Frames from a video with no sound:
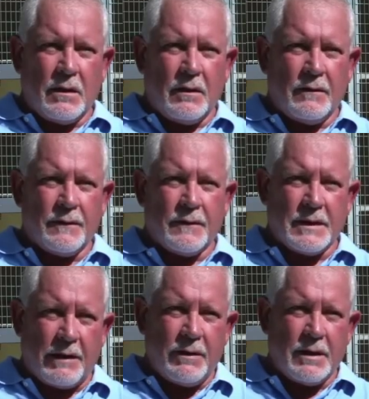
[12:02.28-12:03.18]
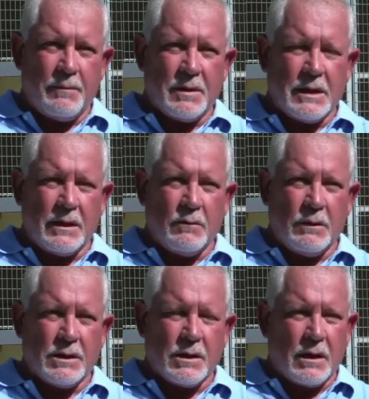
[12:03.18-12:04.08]
of 70%,
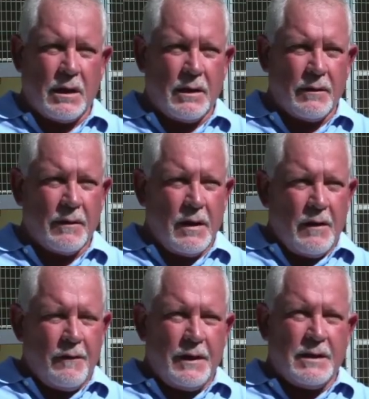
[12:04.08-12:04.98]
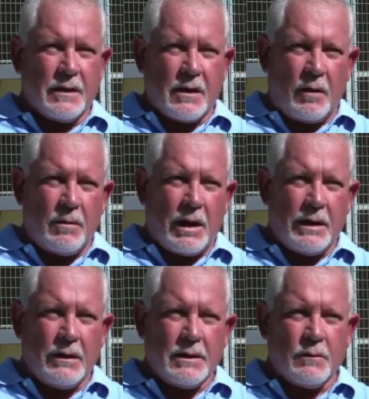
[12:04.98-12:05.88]
which feeds the
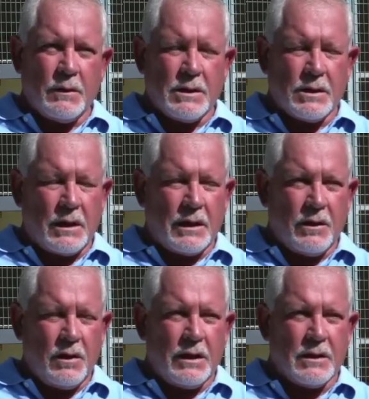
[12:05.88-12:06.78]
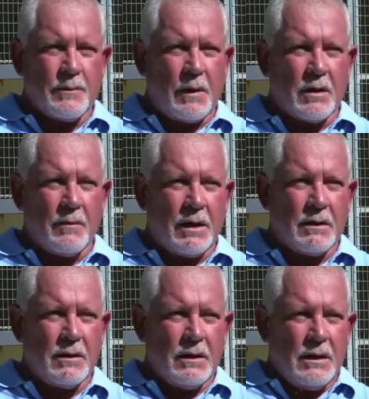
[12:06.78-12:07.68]
carbohydrates, which I earlier spoke about
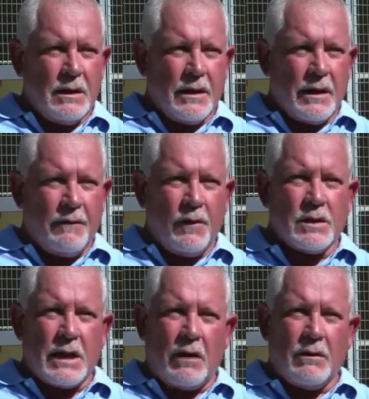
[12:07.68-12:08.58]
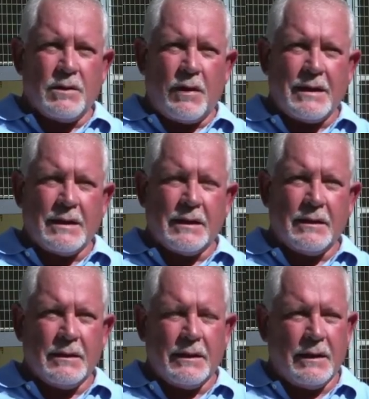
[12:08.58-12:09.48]
the first hour's racing.
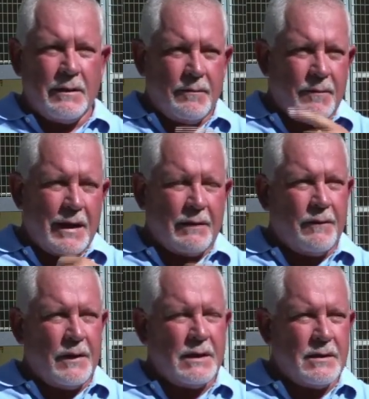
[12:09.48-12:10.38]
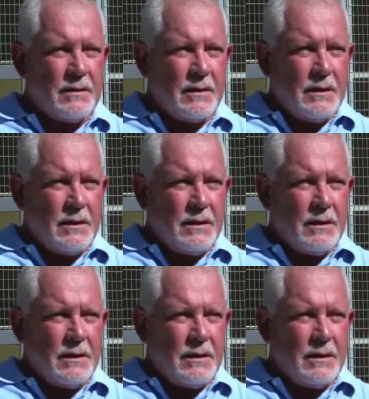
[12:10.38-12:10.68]
That feeds